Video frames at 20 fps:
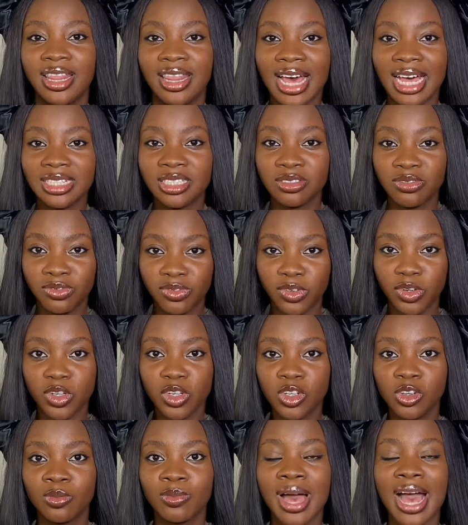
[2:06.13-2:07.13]
that
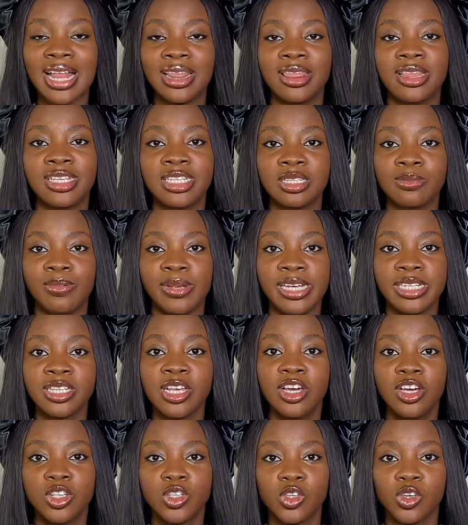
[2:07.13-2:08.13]
volume at this place.
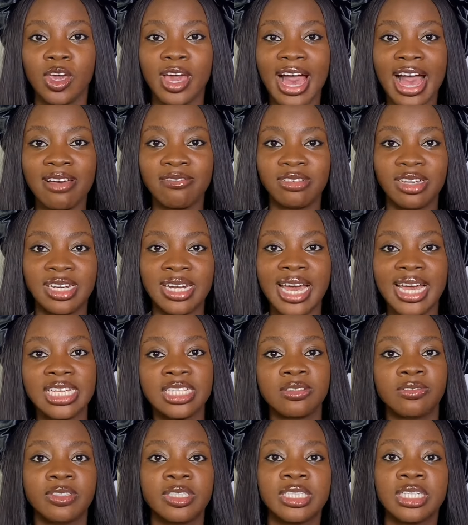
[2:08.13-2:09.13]
So you have a
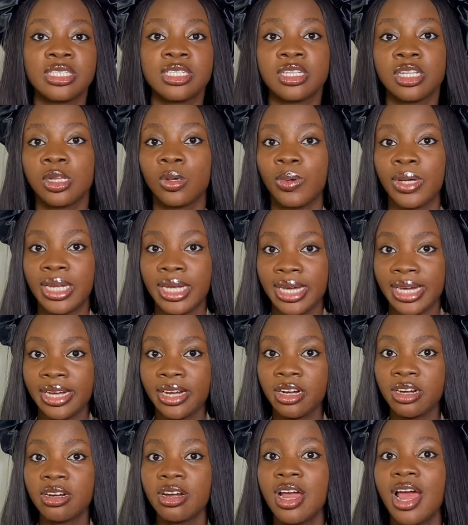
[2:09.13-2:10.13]
nice fitted silhouette
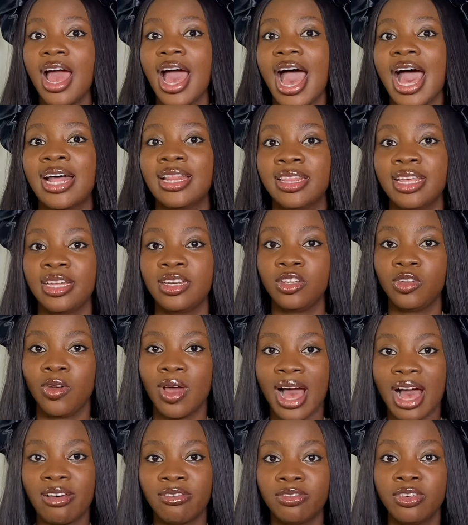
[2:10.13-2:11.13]
here, and then you
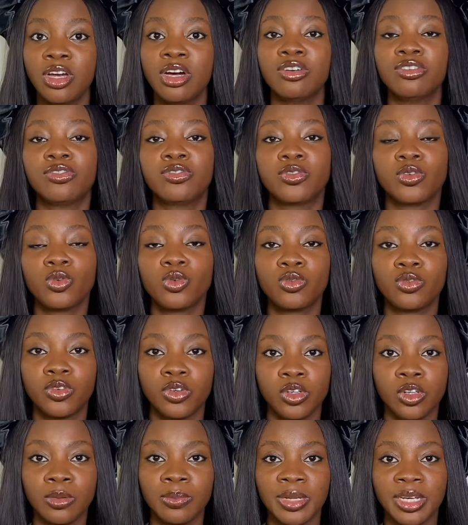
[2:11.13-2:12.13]
have full
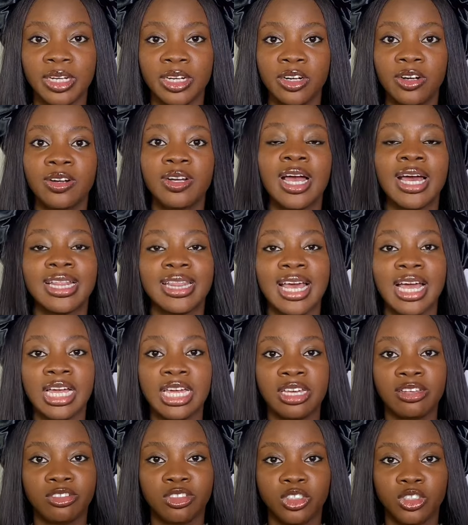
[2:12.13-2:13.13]
volume here, and that
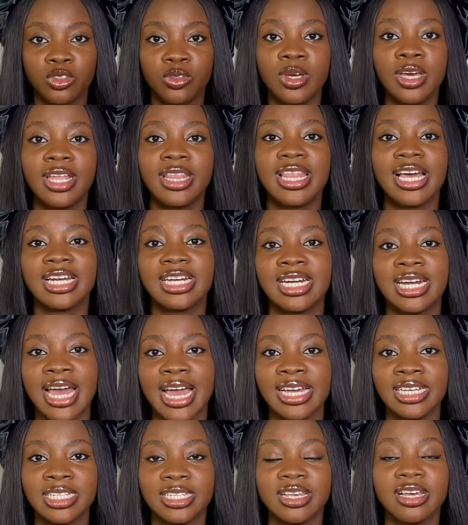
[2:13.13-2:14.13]
gives you that
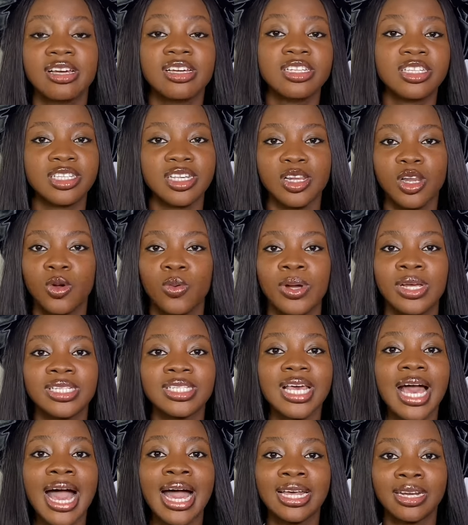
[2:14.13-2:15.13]
nice silhouette
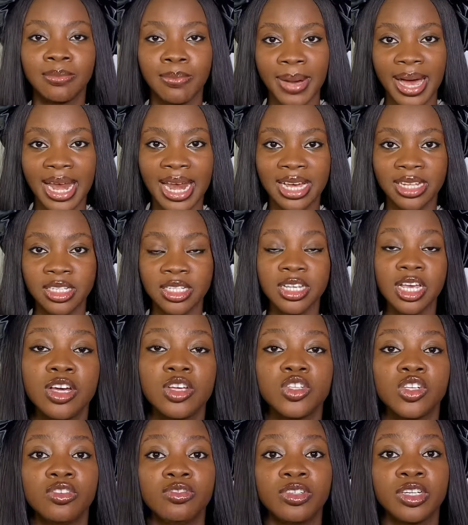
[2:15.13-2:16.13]
and balance.
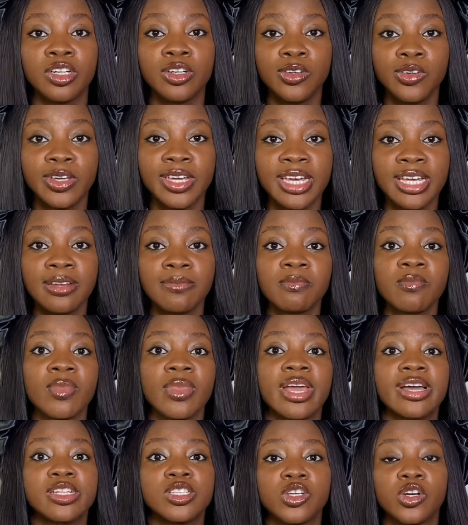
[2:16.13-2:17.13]
So if you're looking
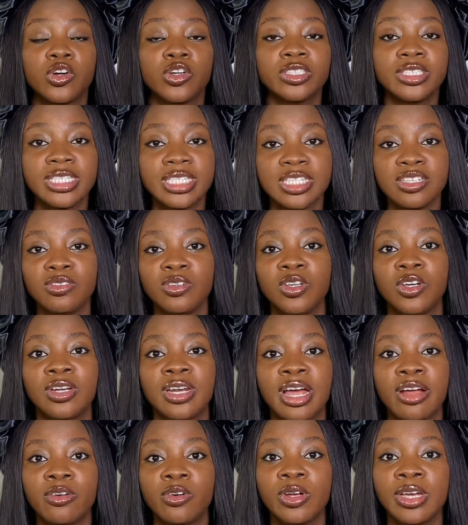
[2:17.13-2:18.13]
to conceal your
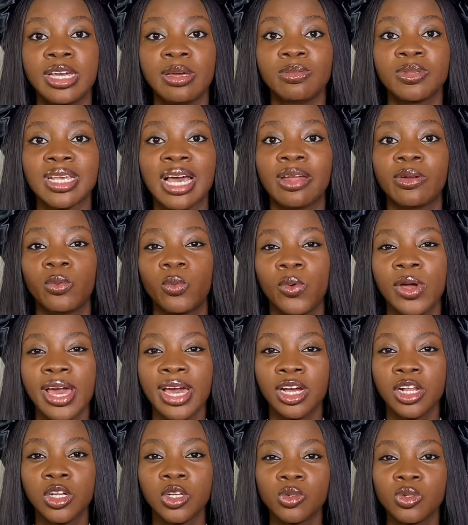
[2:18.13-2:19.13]
narrow hips and wear
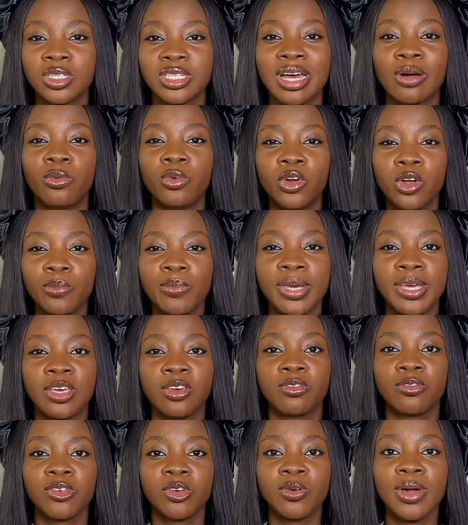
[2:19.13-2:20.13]
clothes that will not make
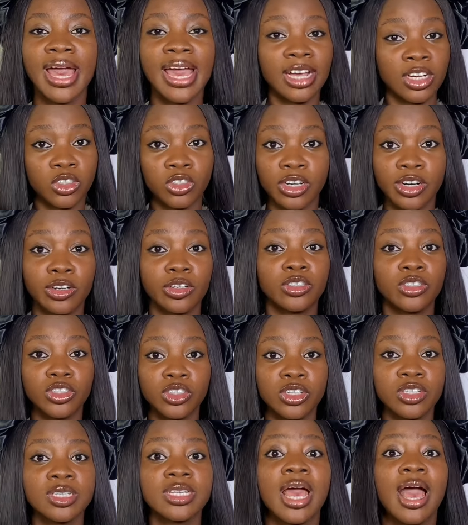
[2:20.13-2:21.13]
you feel extra
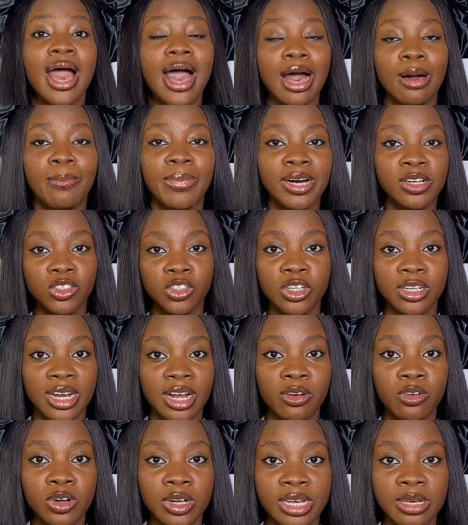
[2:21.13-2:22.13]
conscious about your
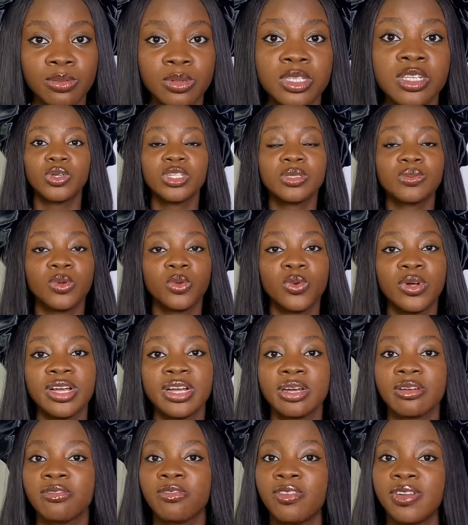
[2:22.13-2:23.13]
narrow hips, you want to be
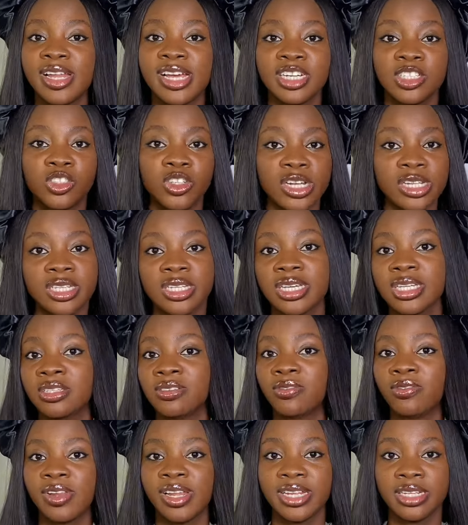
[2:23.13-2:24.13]
wearing flared dresses,
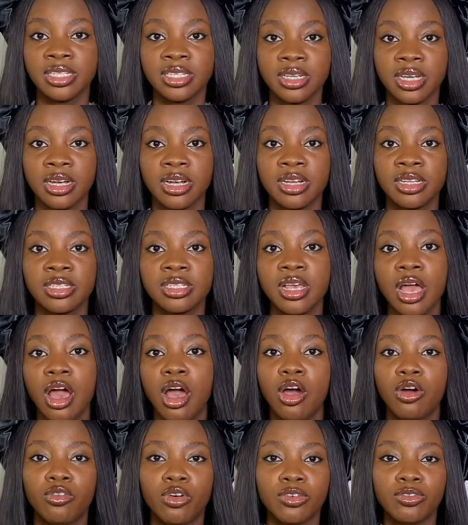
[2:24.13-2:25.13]
flared skirts,
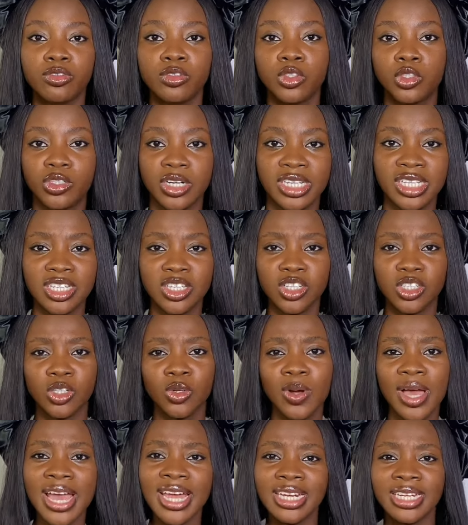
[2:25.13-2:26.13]
ruffle dresses,
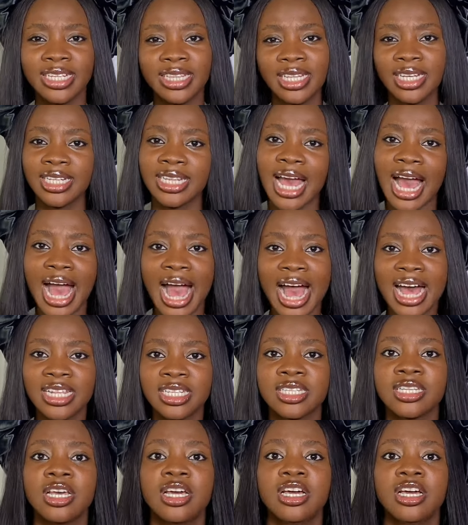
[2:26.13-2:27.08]
anything that has